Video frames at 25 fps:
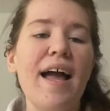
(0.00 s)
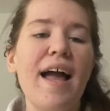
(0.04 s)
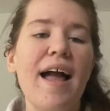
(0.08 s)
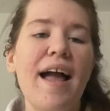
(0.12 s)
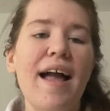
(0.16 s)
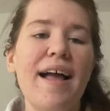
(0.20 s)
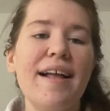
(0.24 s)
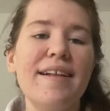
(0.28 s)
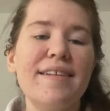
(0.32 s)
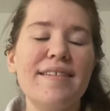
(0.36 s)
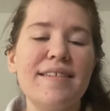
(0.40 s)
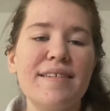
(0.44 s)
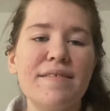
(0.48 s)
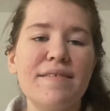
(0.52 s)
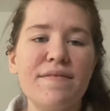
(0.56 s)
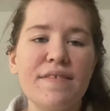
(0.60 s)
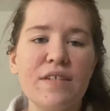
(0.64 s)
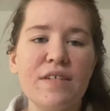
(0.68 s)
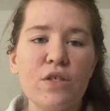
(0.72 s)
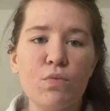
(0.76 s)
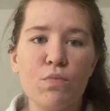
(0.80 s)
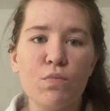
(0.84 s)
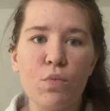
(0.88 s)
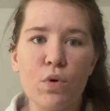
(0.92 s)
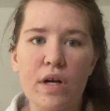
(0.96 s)
and to
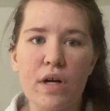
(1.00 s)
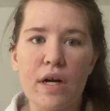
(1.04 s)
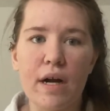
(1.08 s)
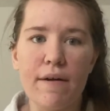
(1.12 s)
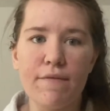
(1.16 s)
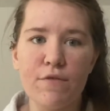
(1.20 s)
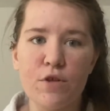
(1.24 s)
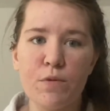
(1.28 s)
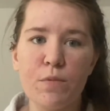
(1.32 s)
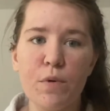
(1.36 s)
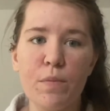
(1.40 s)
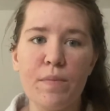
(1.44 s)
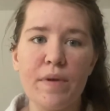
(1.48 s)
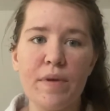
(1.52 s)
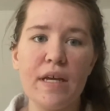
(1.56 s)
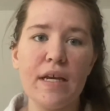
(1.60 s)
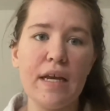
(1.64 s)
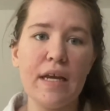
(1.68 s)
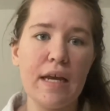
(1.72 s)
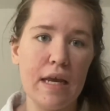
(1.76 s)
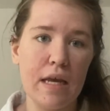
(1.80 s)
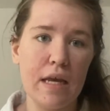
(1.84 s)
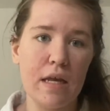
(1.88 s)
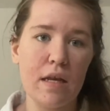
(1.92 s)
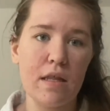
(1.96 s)
feel more comfortable being
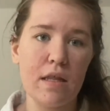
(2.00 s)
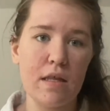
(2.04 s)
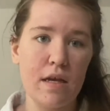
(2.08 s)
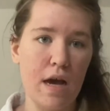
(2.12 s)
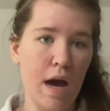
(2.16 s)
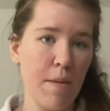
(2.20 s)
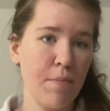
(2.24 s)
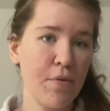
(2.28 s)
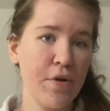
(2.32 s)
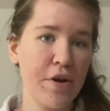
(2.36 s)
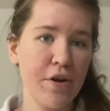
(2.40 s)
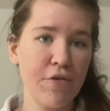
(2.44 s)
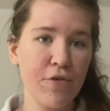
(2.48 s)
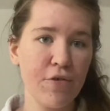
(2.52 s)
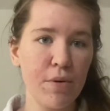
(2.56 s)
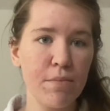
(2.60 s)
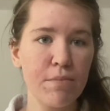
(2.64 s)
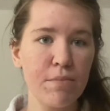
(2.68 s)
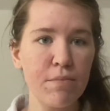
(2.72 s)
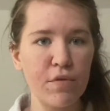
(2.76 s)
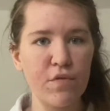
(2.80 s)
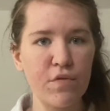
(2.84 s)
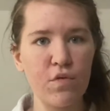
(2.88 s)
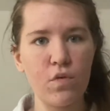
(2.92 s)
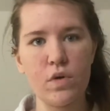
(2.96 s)
in the operating room
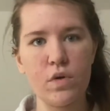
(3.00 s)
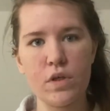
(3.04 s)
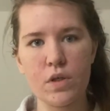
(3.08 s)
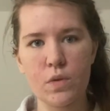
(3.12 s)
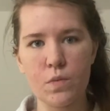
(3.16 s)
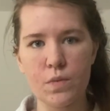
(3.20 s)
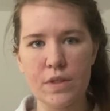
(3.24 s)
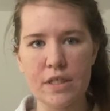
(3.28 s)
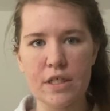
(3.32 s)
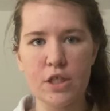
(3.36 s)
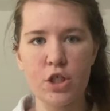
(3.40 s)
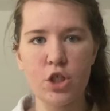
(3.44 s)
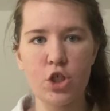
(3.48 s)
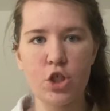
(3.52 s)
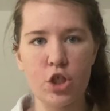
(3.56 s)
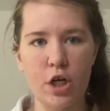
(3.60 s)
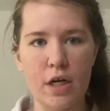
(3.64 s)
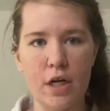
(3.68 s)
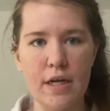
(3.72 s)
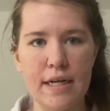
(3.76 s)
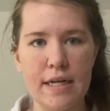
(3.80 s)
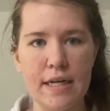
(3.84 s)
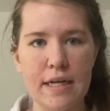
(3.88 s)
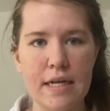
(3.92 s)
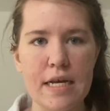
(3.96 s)
before we
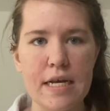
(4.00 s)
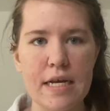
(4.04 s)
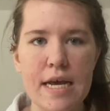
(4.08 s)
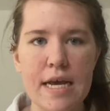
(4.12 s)
started.